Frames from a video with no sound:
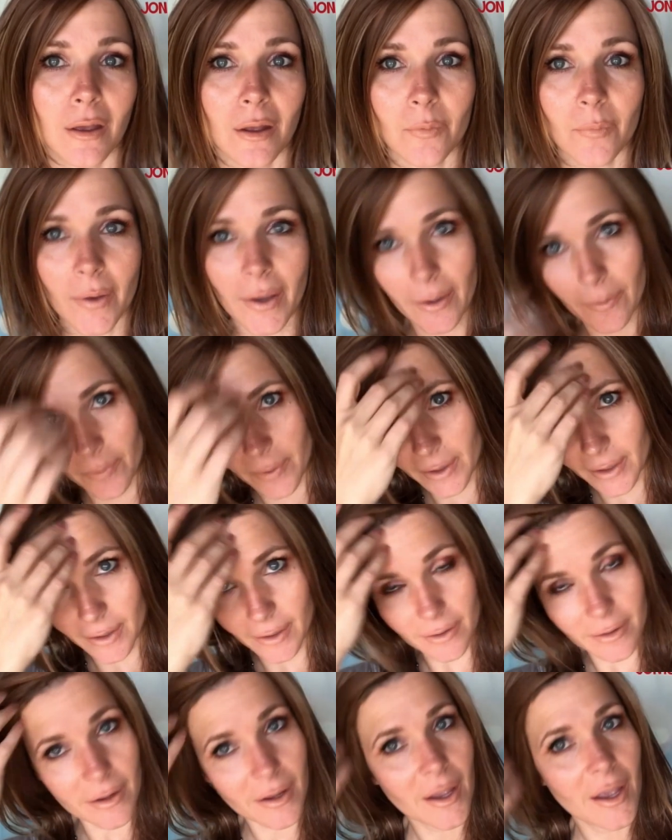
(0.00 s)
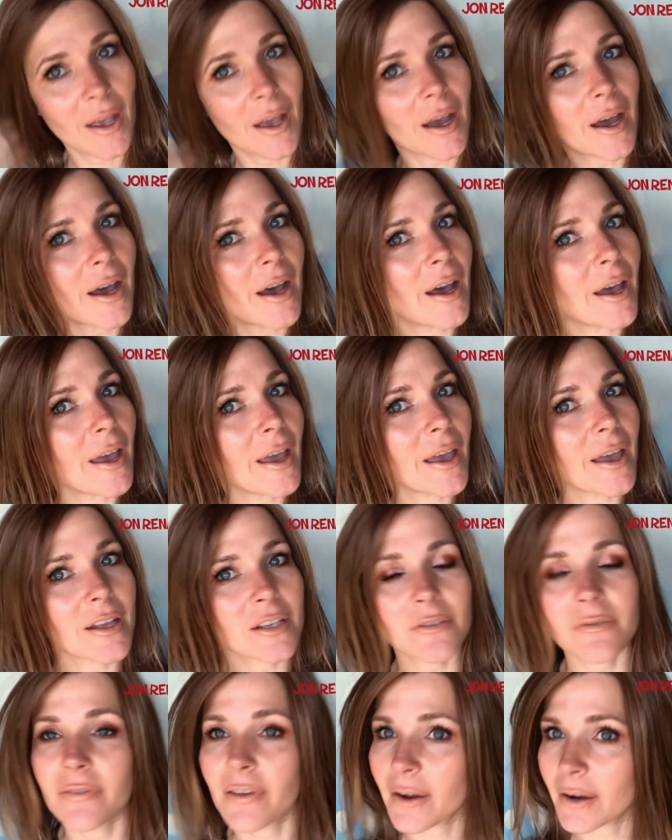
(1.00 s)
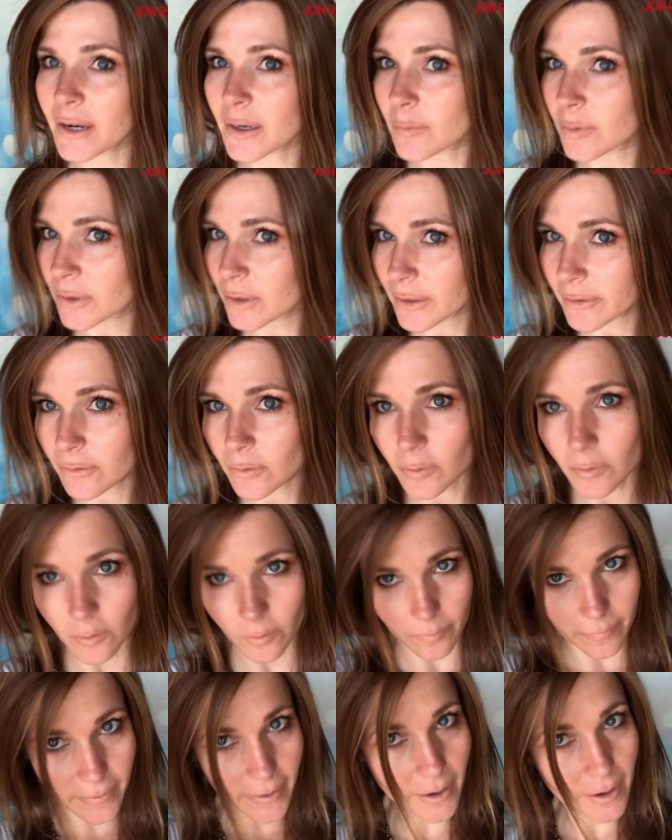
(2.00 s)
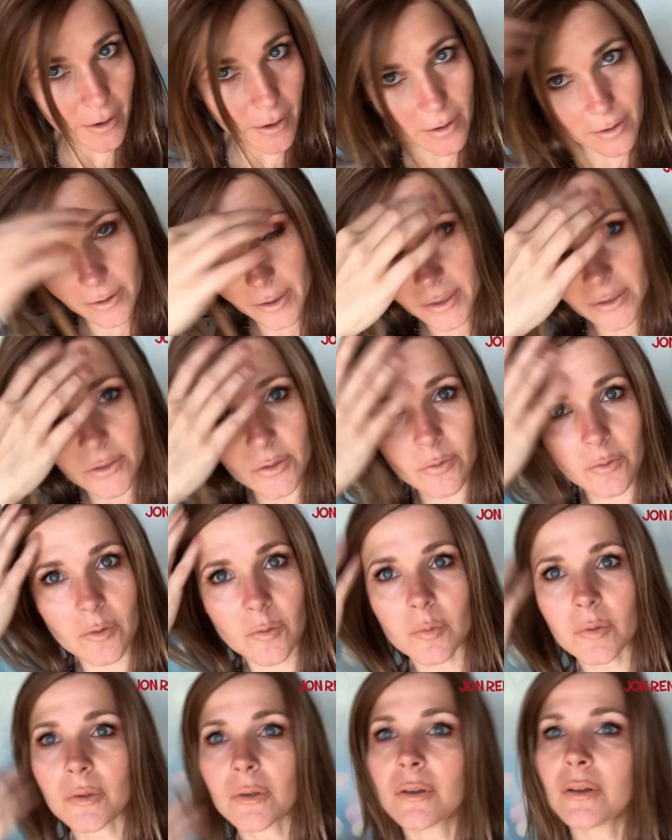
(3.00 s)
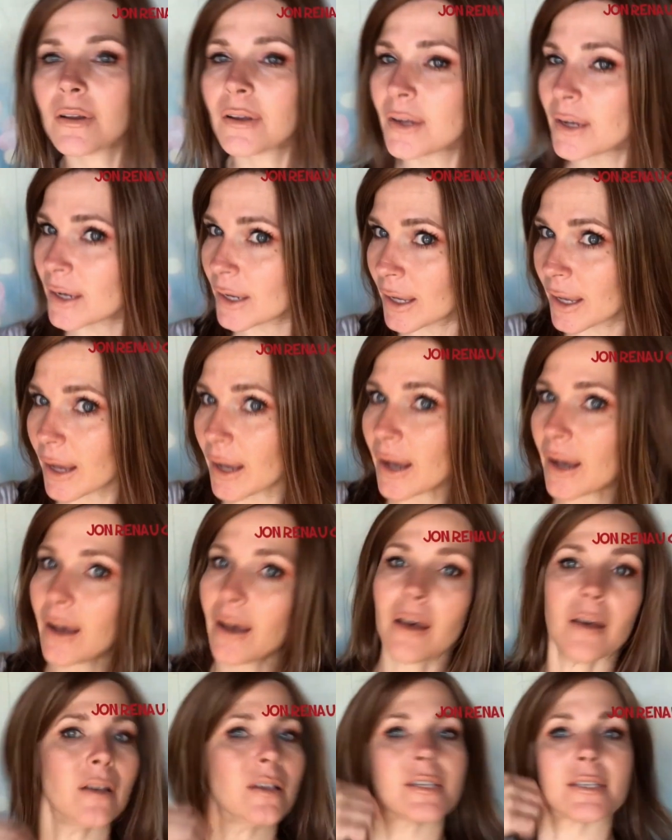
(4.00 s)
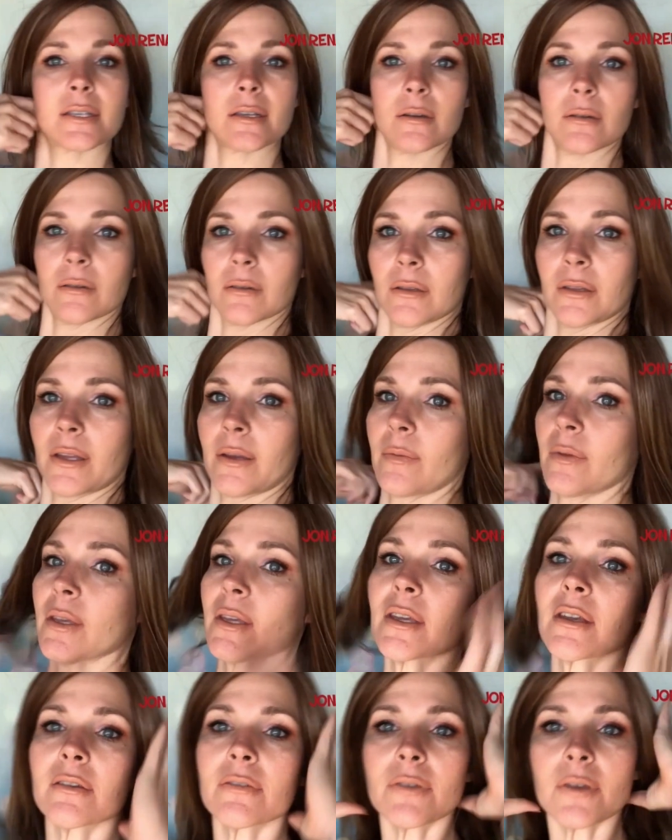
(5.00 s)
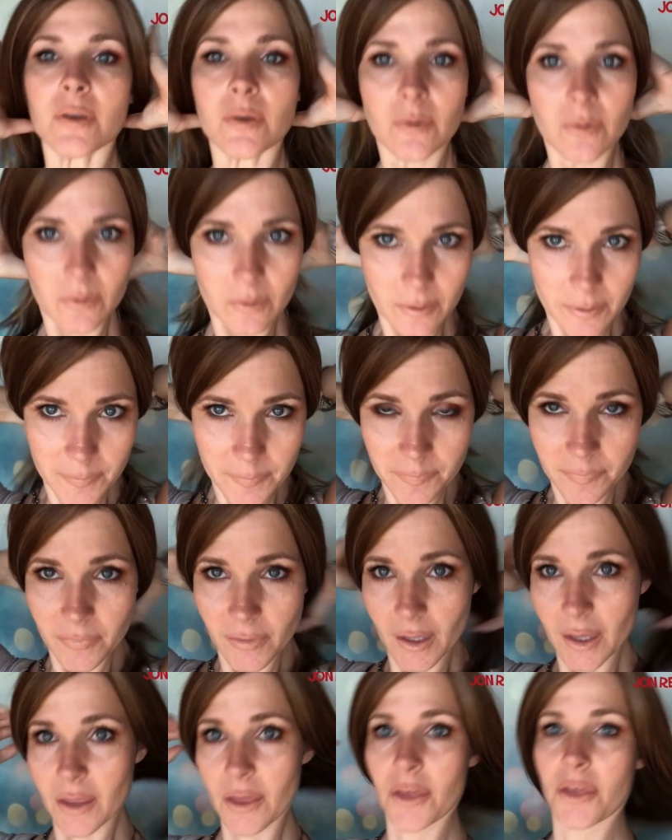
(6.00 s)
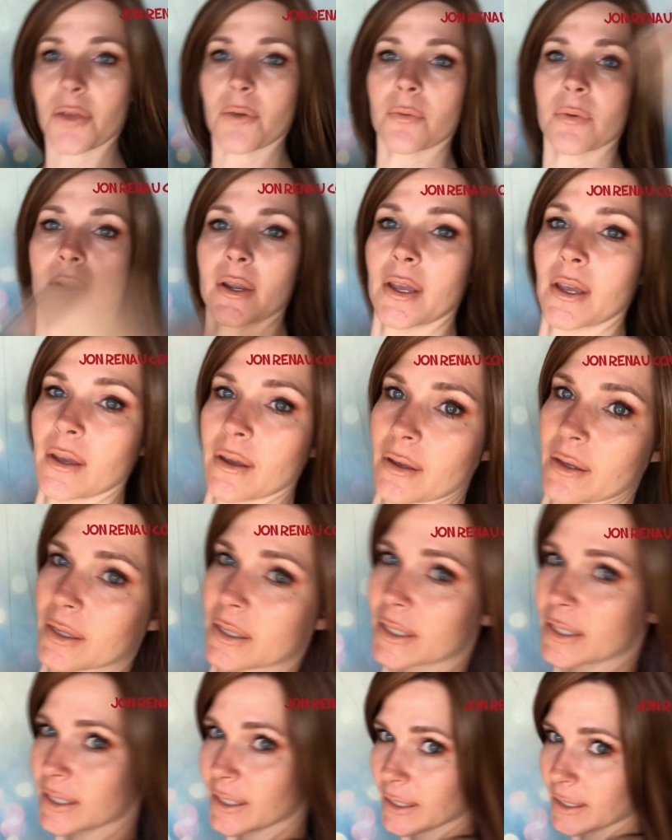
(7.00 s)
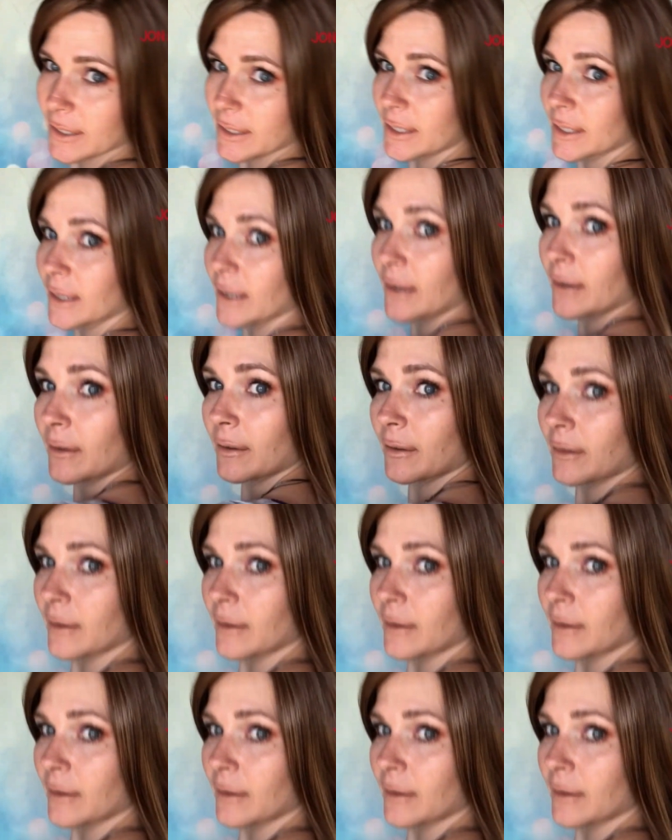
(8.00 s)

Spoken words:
in my opinion. It's very believable, very doable. So let me give you a 360.